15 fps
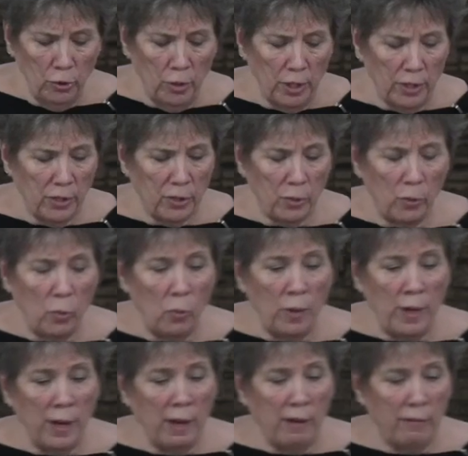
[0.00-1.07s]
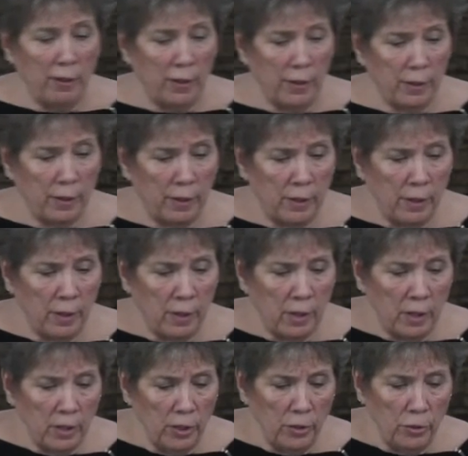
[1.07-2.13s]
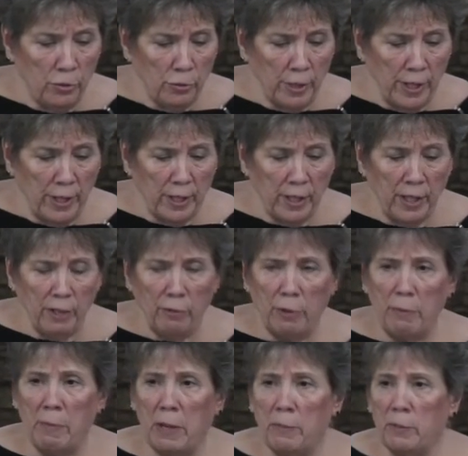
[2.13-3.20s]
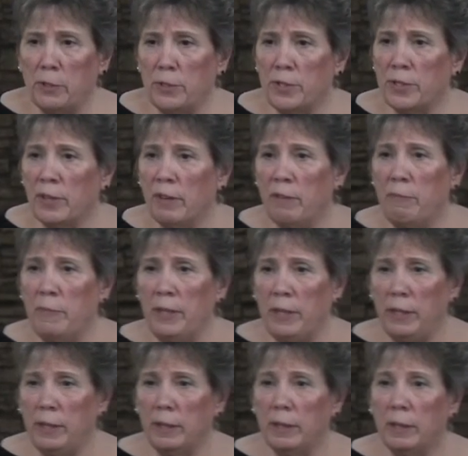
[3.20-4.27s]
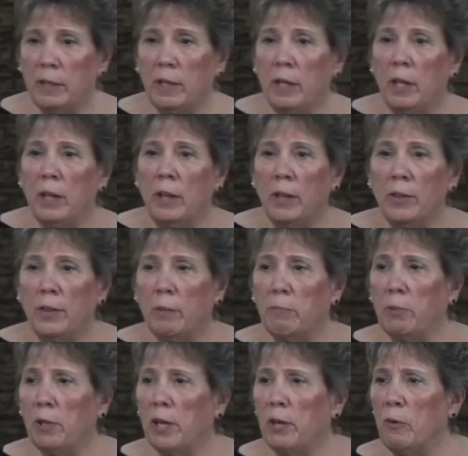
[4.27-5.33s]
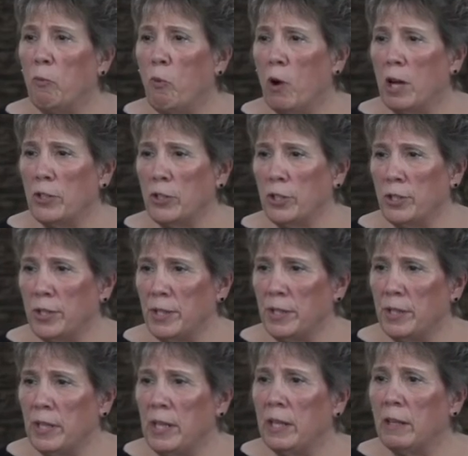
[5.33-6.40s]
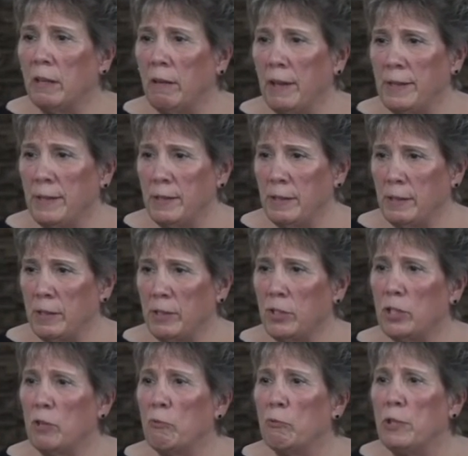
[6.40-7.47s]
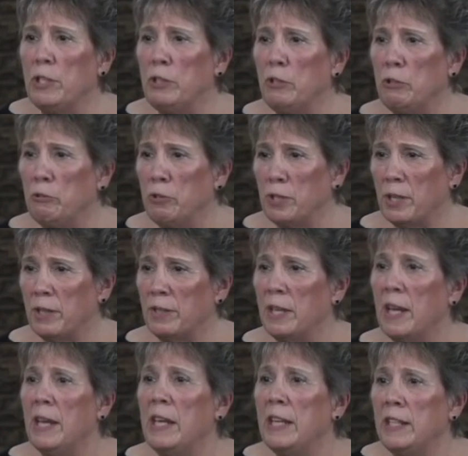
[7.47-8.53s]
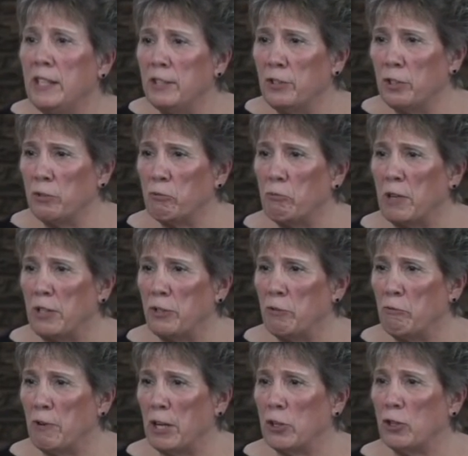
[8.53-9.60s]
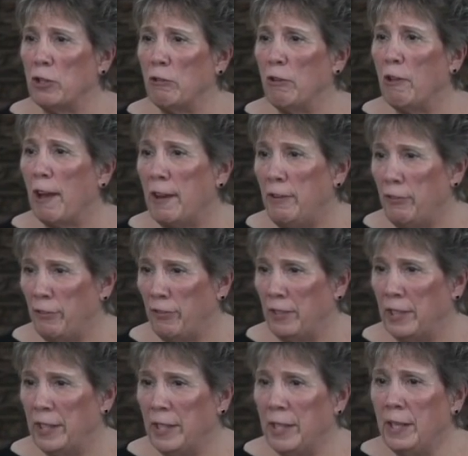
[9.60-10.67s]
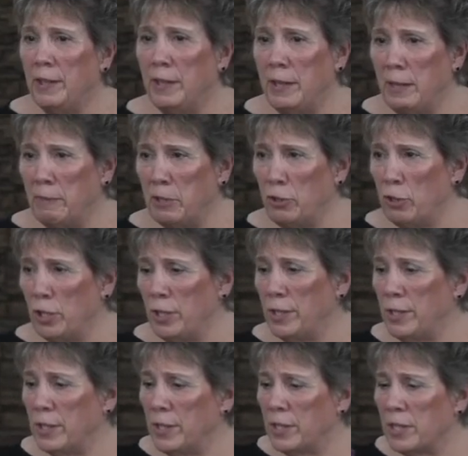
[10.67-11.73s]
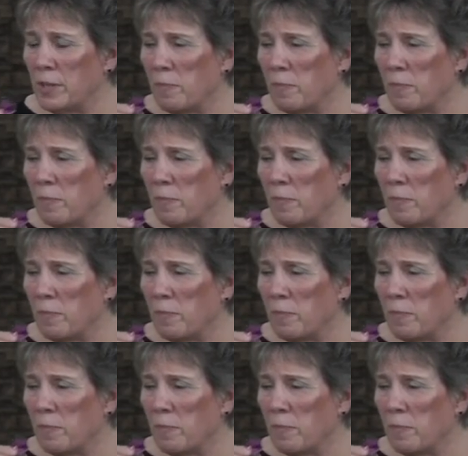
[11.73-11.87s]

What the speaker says: Do this whenever you drink it in remembrance of me. The blood washes us. It cleanses us. It renews us. It gives us resurrection life. In the name of Jesus.